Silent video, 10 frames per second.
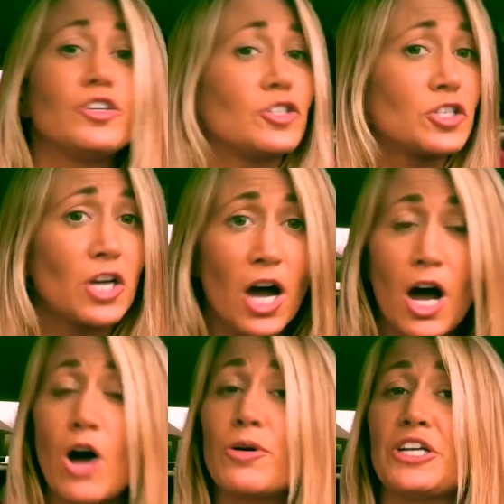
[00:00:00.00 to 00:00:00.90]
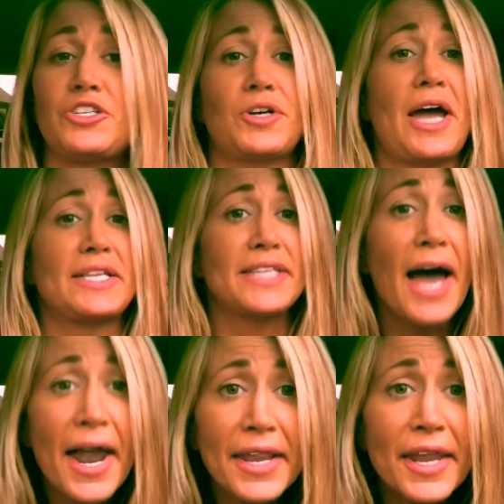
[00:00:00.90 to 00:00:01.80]
just go, get your ass
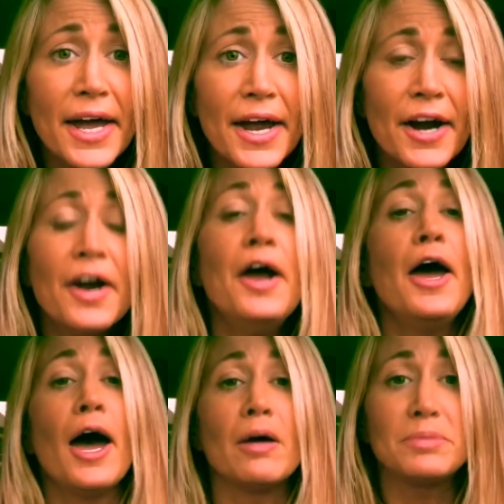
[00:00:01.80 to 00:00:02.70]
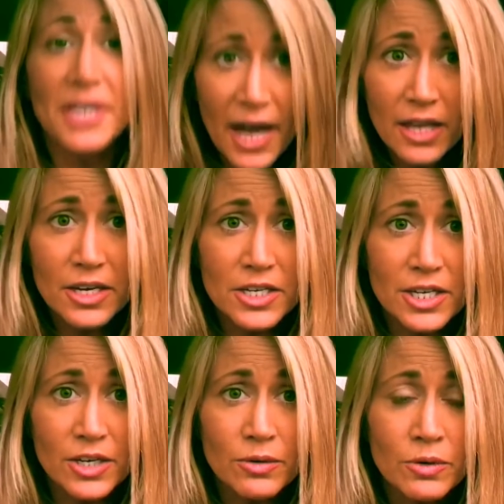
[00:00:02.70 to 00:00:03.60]
out of there. I'm telling
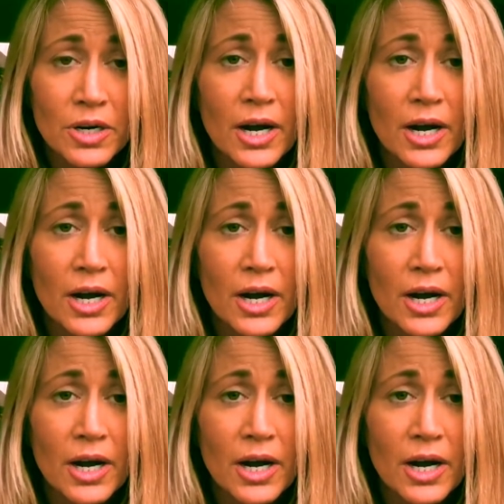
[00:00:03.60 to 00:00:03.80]
you,